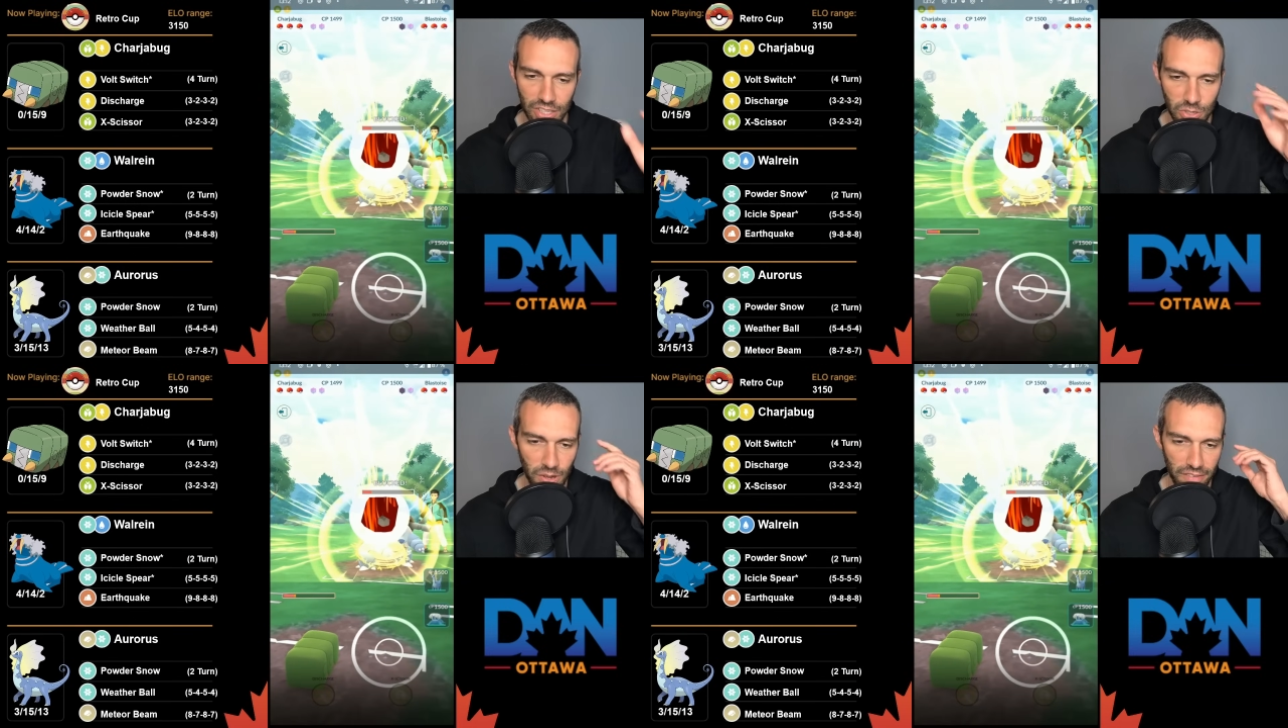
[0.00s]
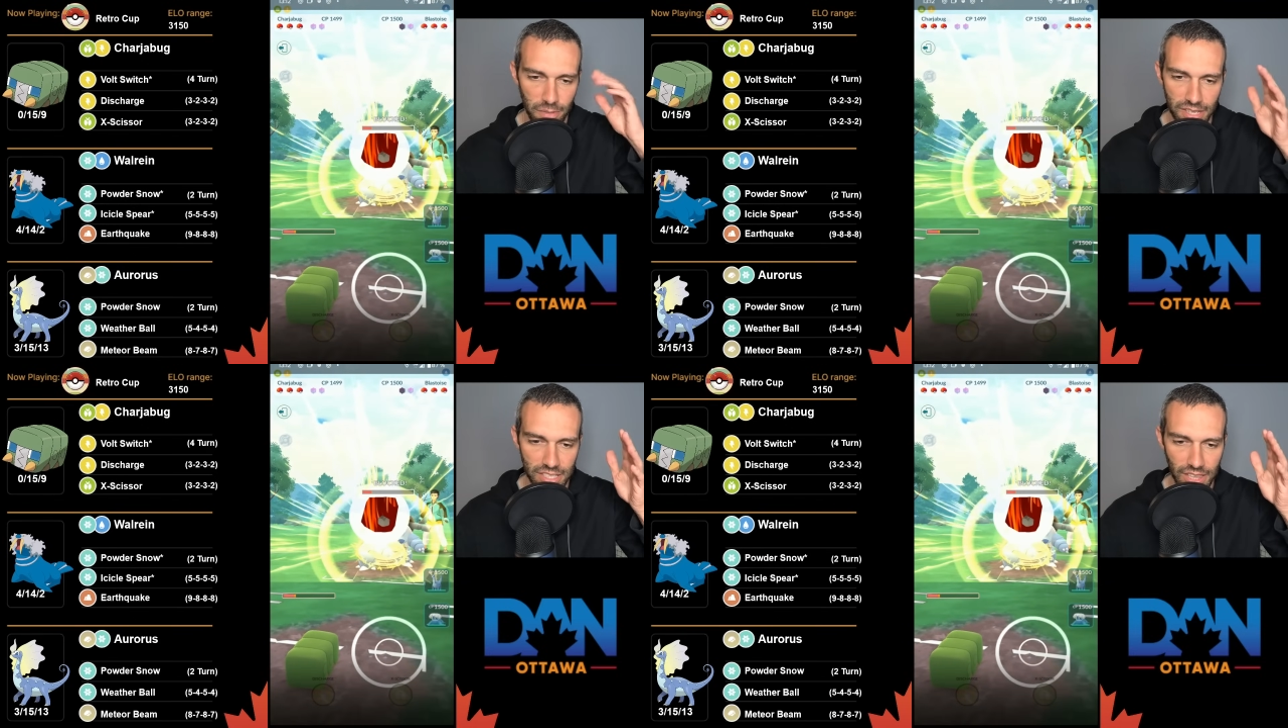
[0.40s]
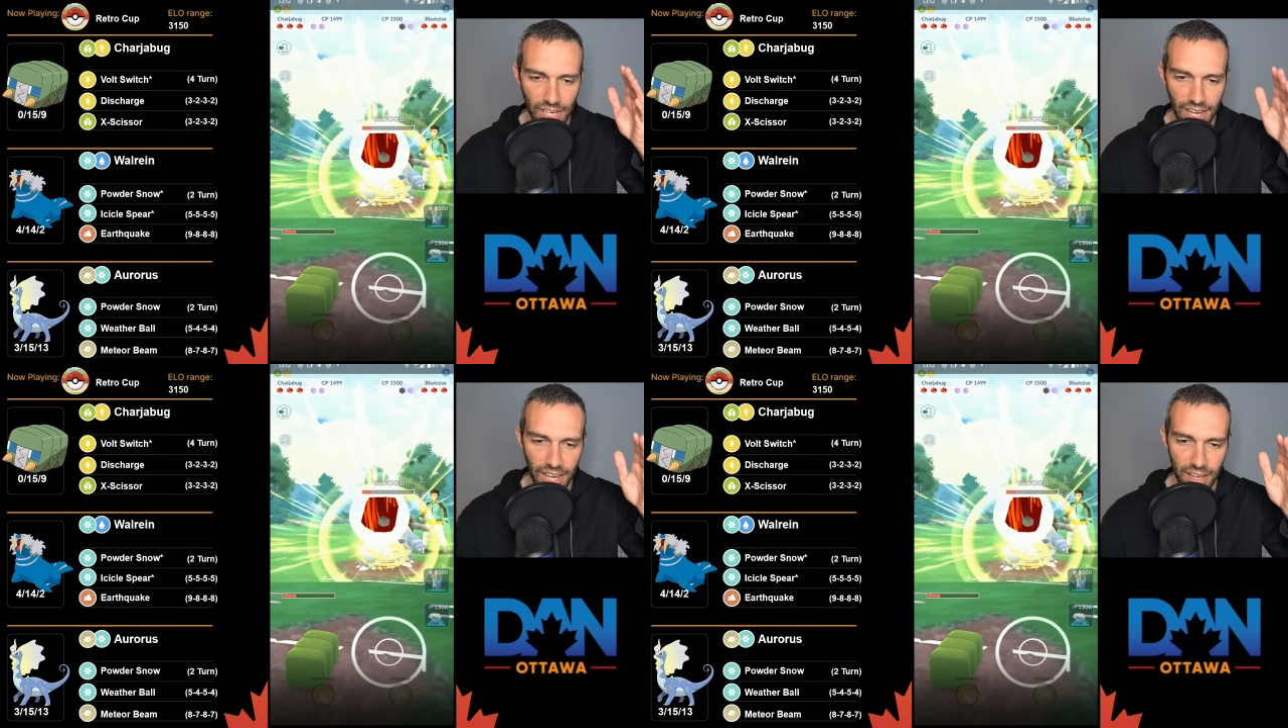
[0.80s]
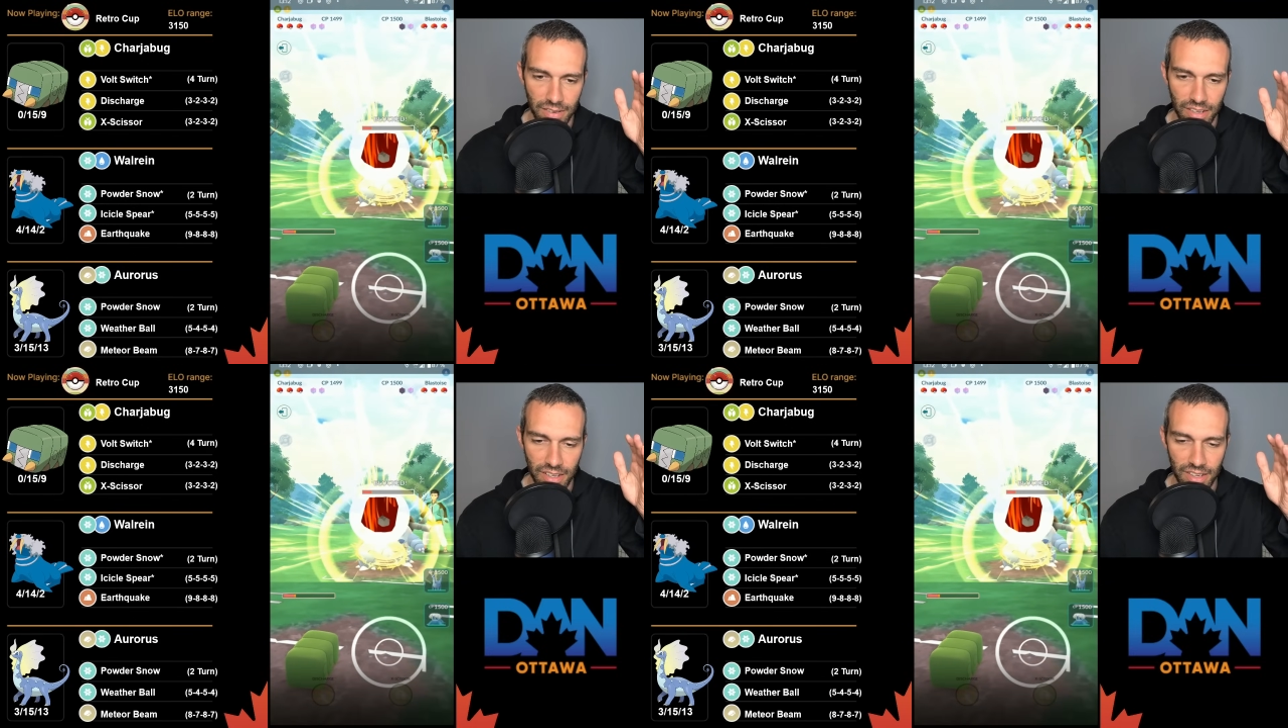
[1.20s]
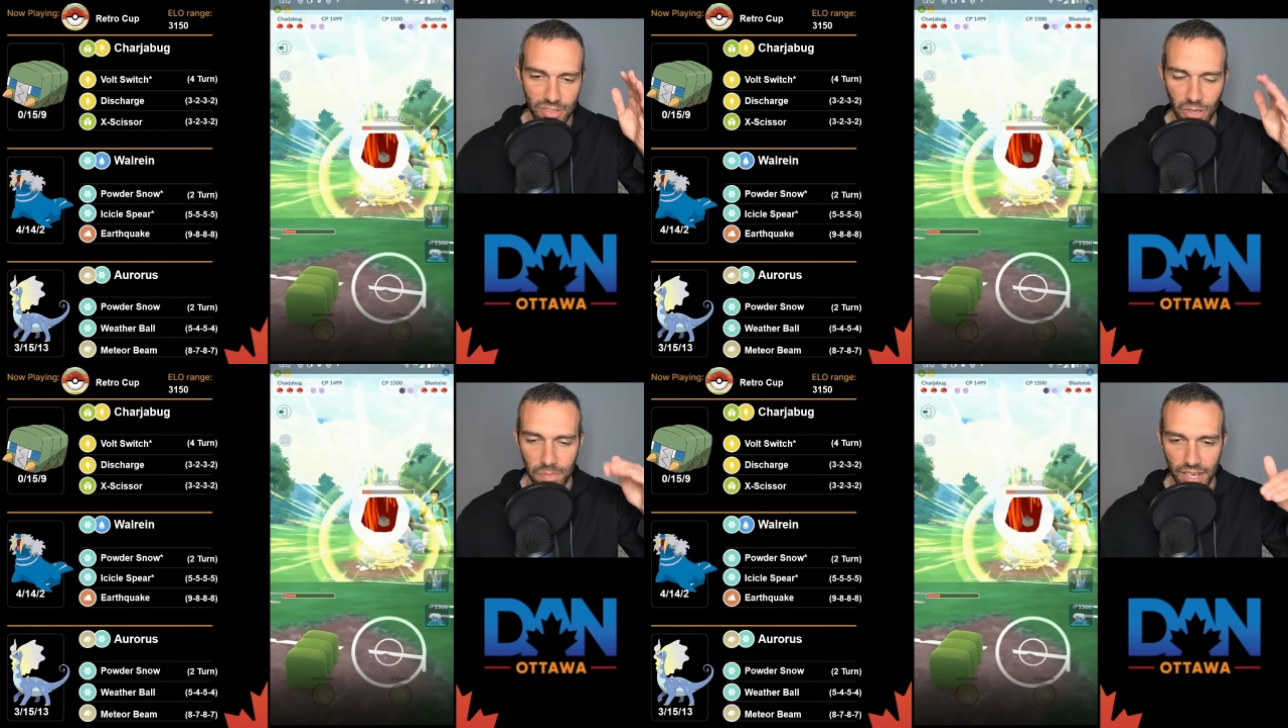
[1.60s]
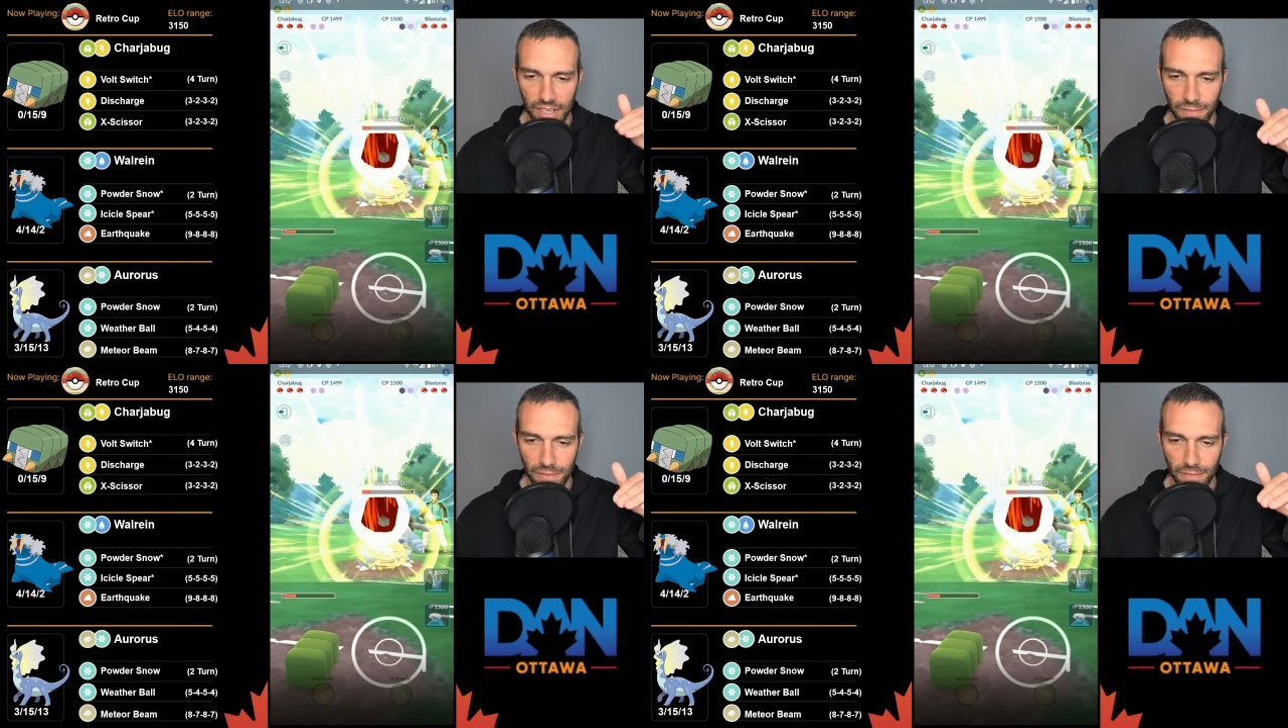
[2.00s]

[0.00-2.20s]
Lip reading: You have the mindset that I had, so I'm not going